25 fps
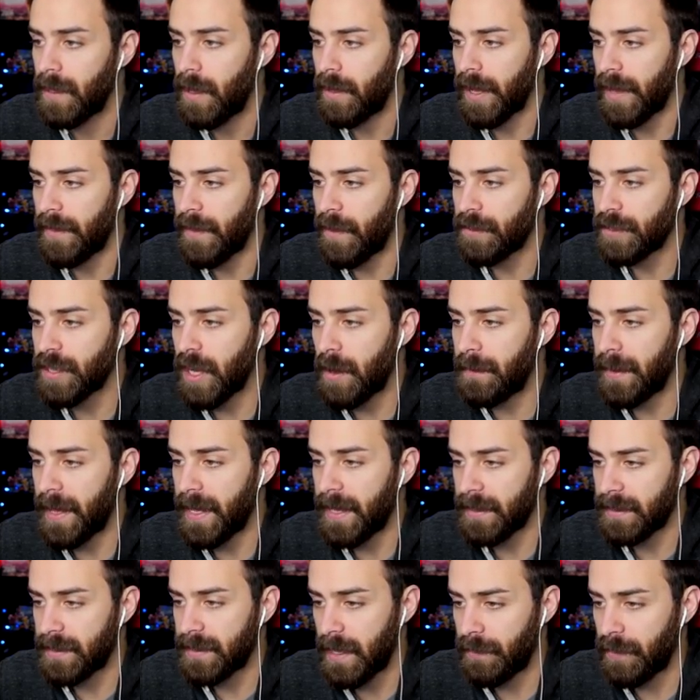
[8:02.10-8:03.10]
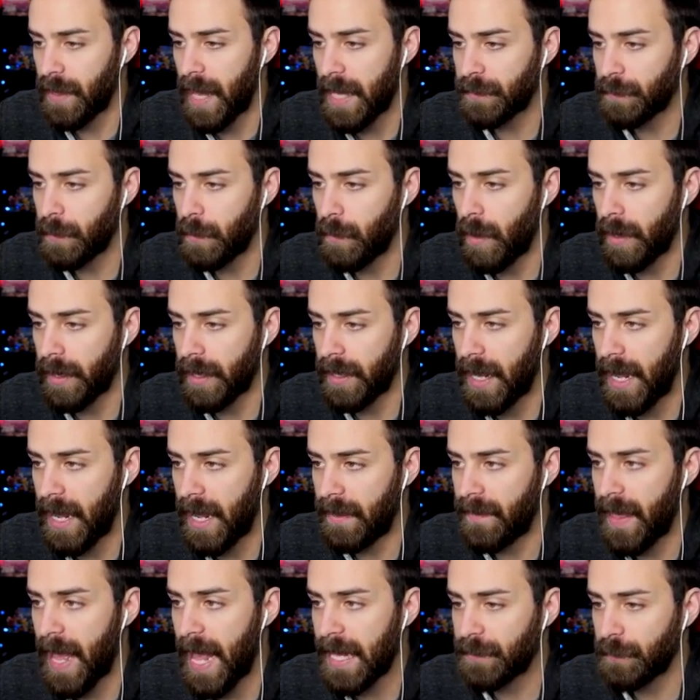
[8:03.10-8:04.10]
Okay, there's our Bacon Saver. That's what we want in
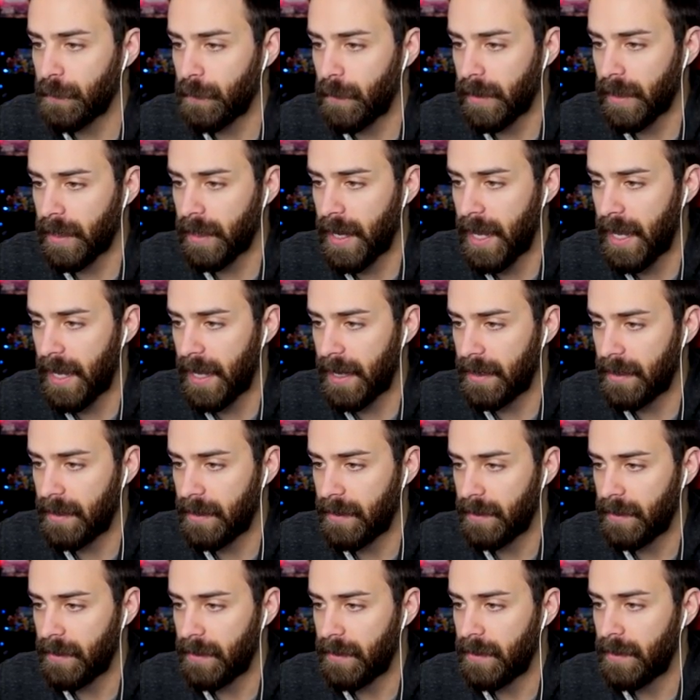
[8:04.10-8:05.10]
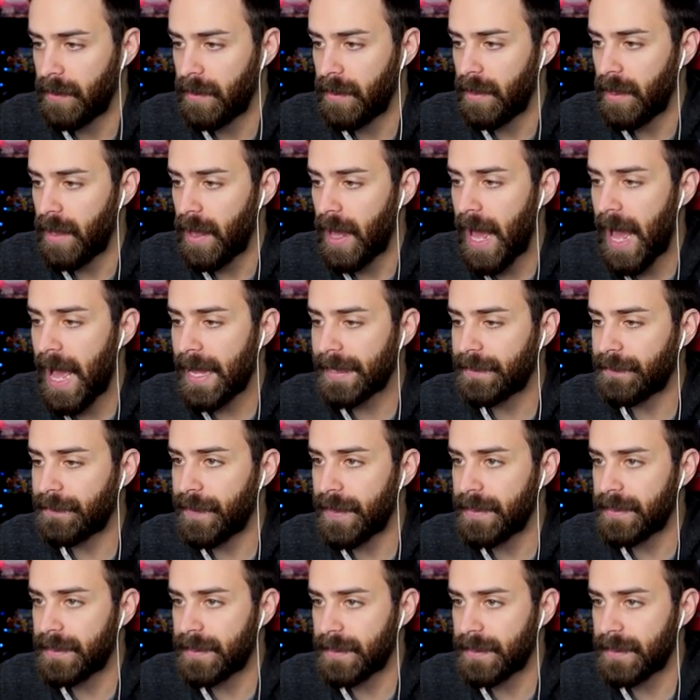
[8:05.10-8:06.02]
hand. That's what we want in hand. Activate